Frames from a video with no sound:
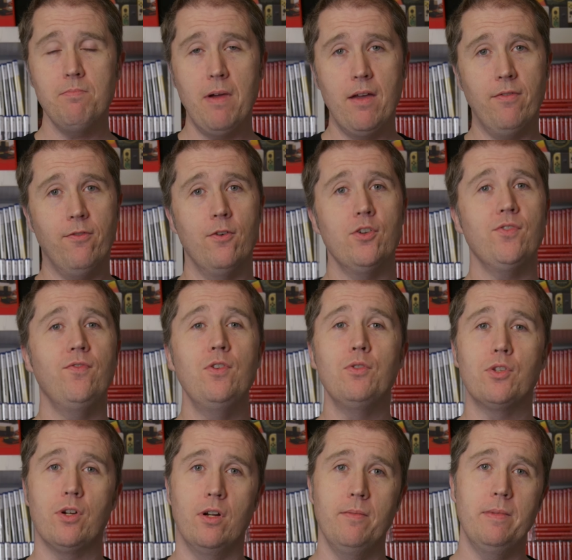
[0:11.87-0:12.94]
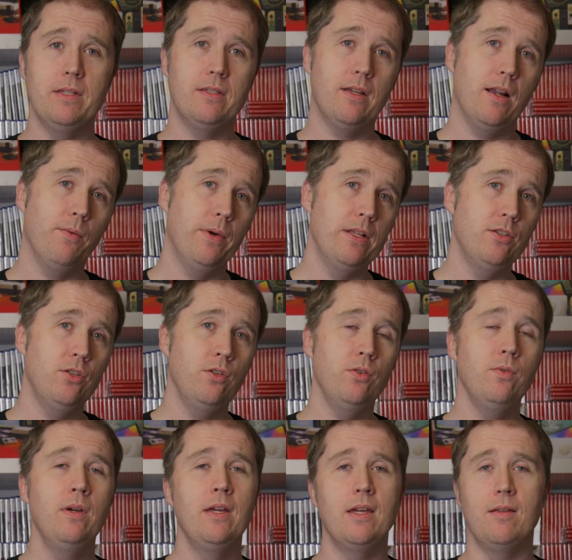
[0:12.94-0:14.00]
my first few tournaments that I went
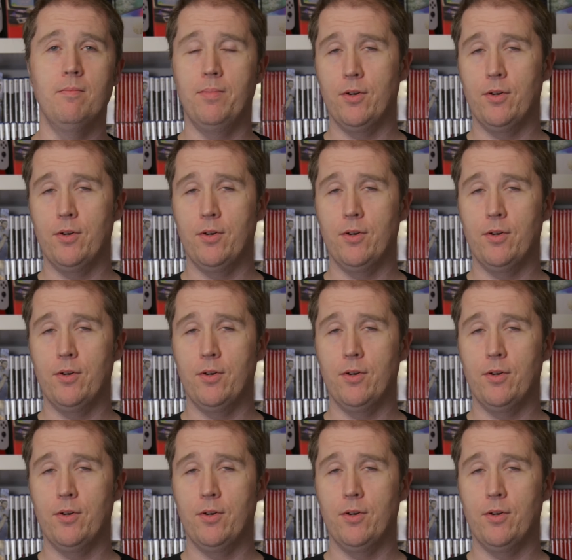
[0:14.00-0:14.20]
to in